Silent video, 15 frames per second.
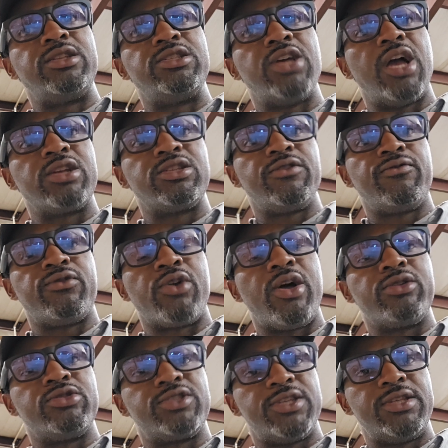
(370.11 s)
an inductive
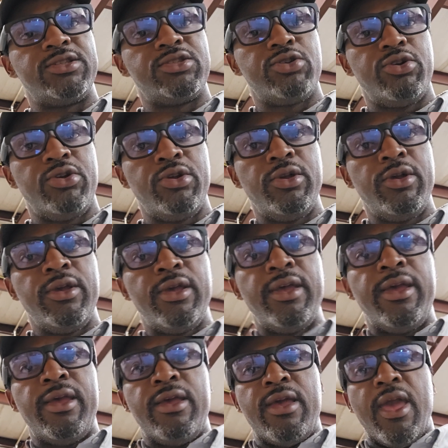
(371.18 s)
throttle sensor,
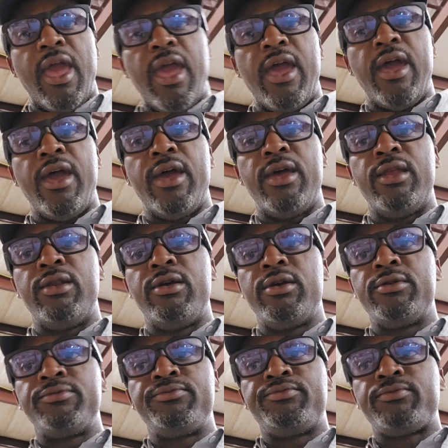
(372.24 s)

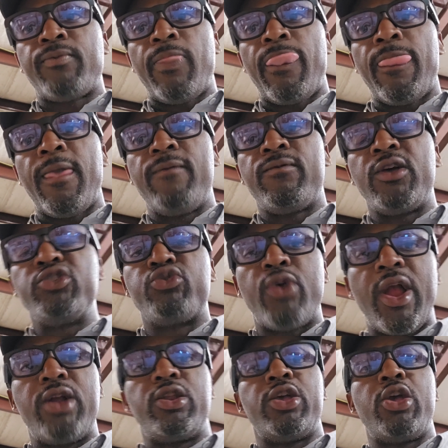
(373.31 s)
and those
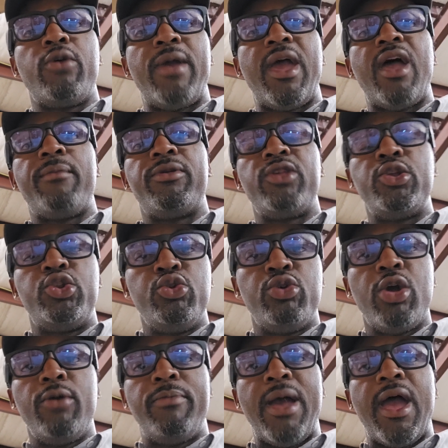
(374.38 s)
rarely go bad, but they
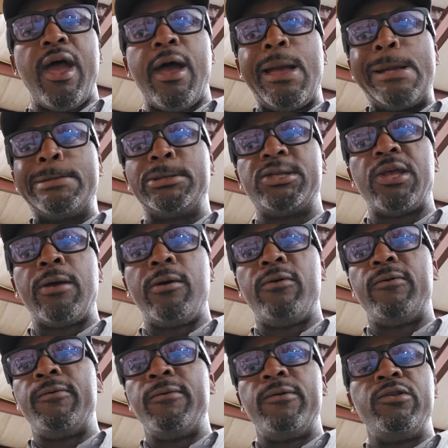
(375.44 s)
do go bad.
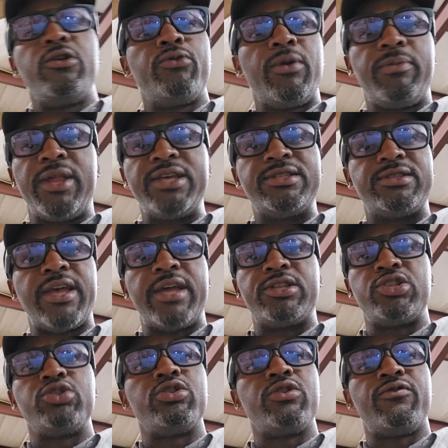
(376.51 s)
So you can replace
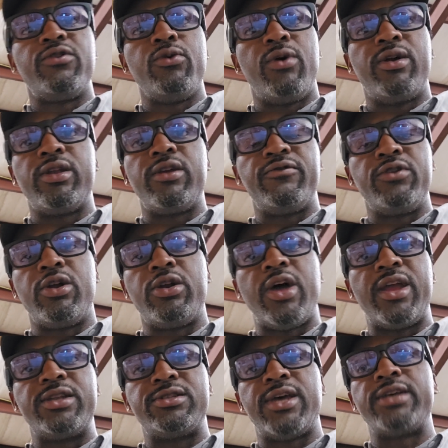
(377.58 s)
that too if you want it. If you don't
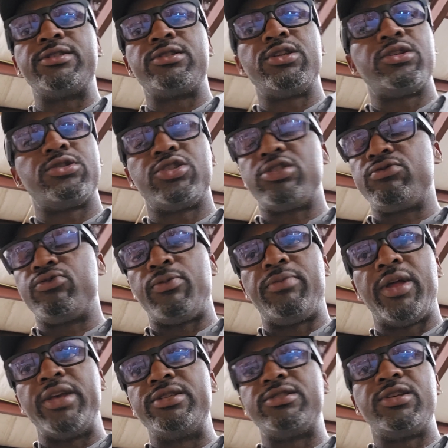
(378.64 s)
know how to test it, just
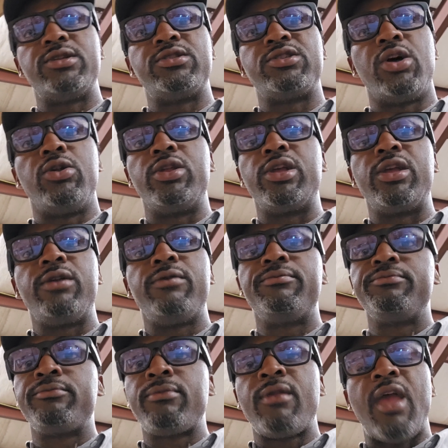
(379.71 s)
replace it. It's
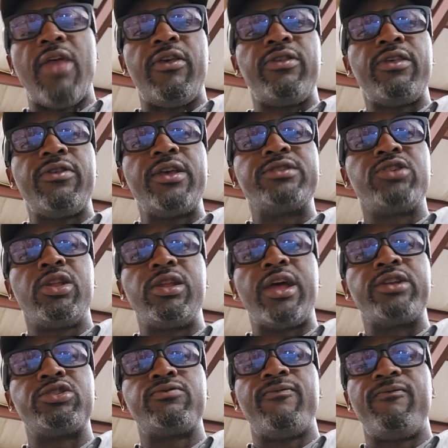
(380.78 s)
only, I think that thing's only
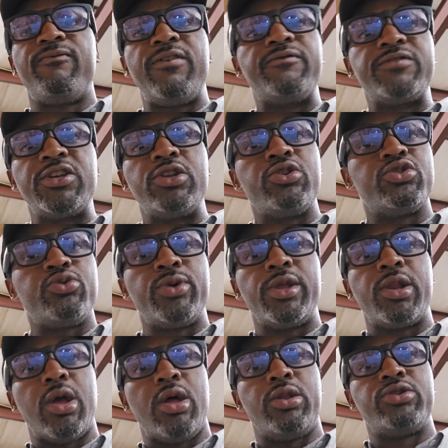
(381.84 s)
like $15 or
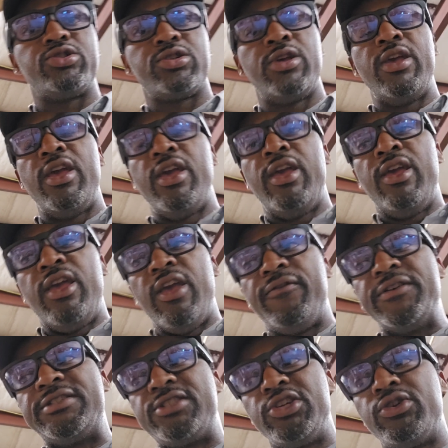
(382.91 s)
$20.
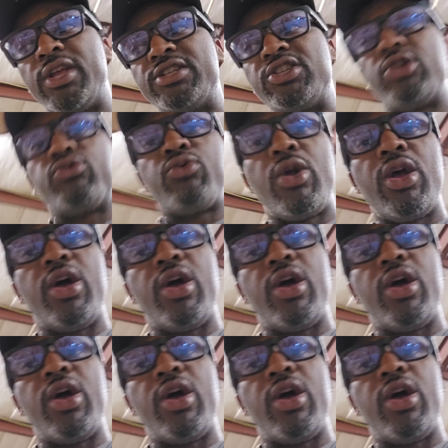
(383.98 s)
If it still doesn't